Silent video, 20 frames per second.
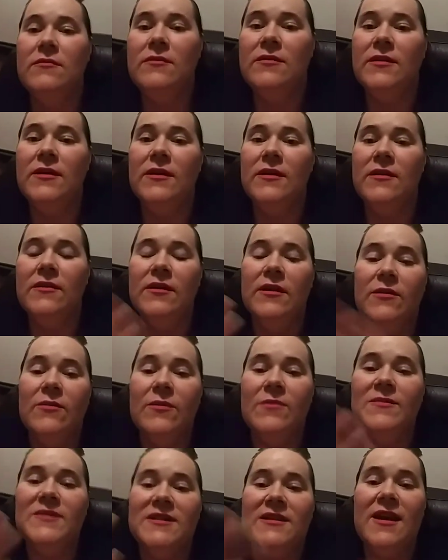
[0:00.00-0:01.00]
You get
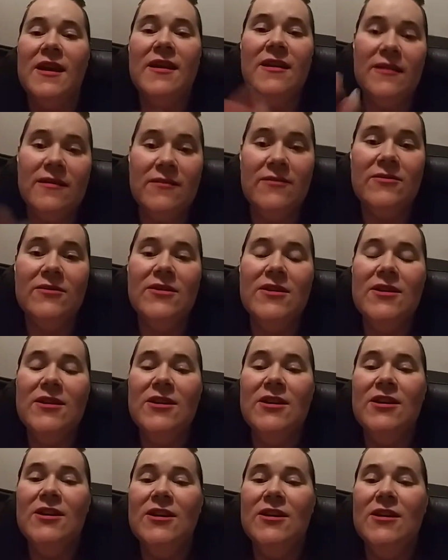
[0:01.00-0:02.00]
what I'm saying?
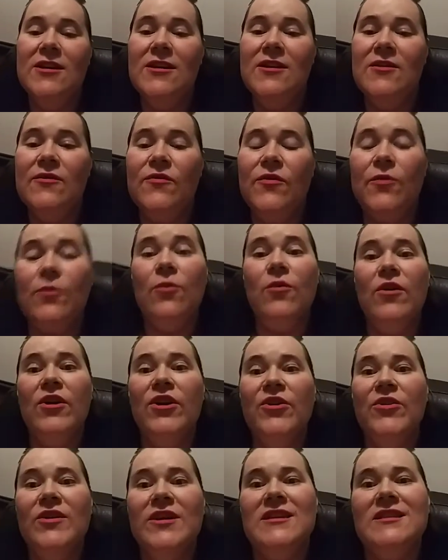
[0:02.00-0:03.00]
For war
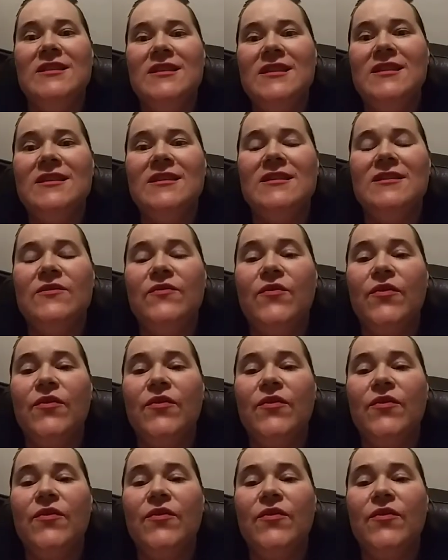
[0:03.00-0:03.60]
to exist,